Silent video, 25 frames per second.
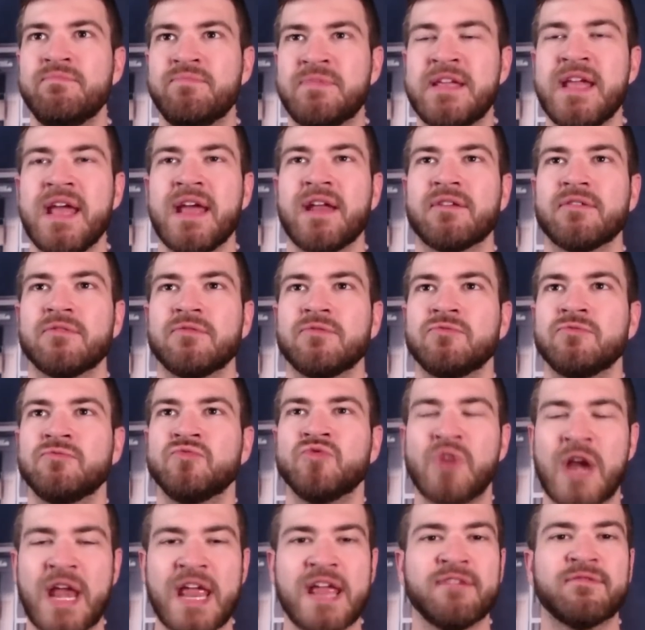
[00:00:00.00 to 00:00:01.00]
get
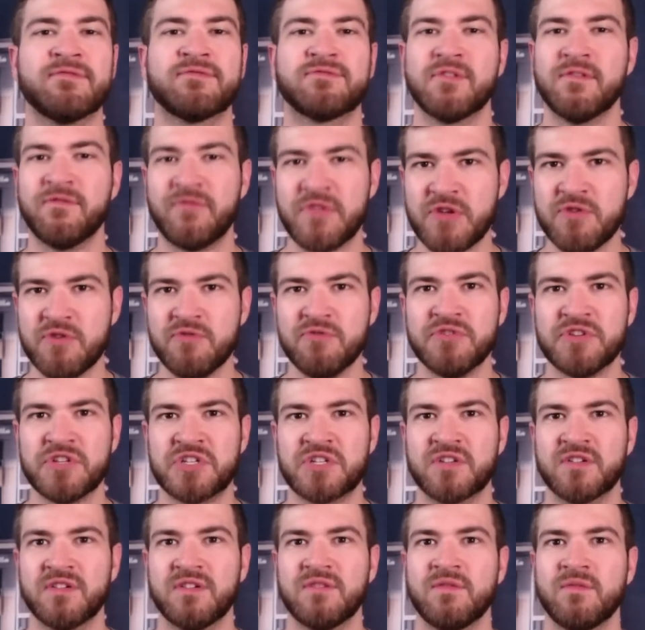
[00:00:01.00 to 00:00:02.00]
rave
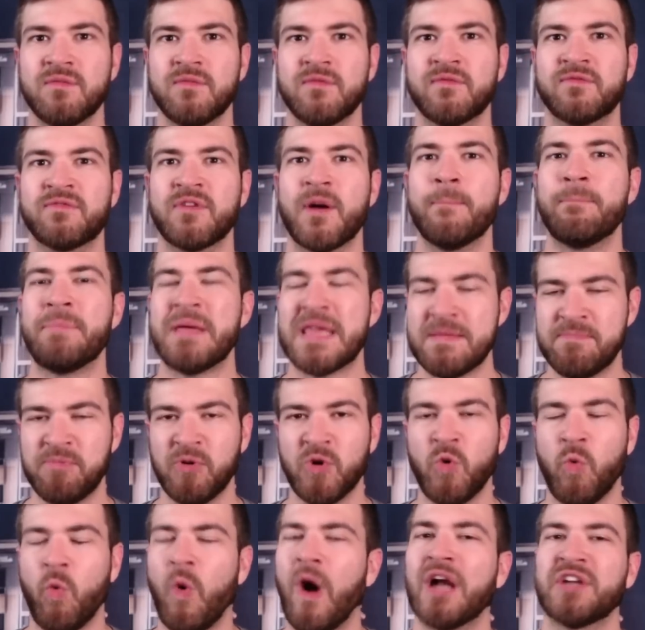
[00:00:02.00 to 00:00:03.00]
reviews from
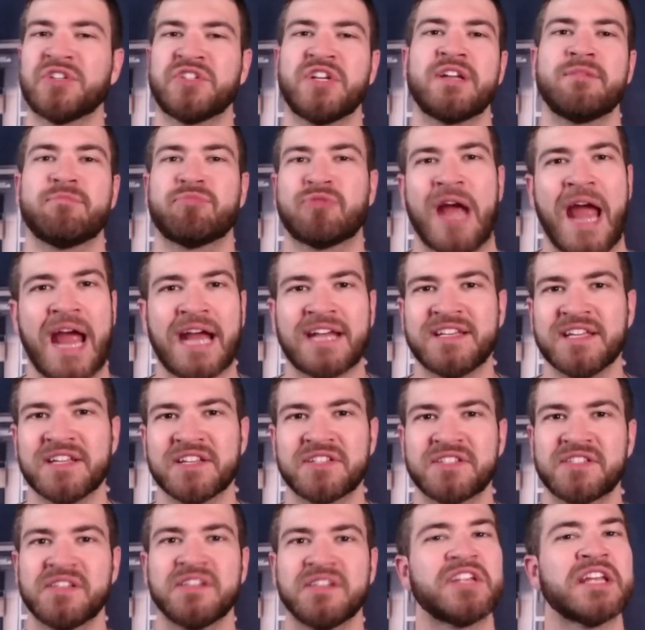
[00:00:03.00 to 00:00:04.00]
people watching practice.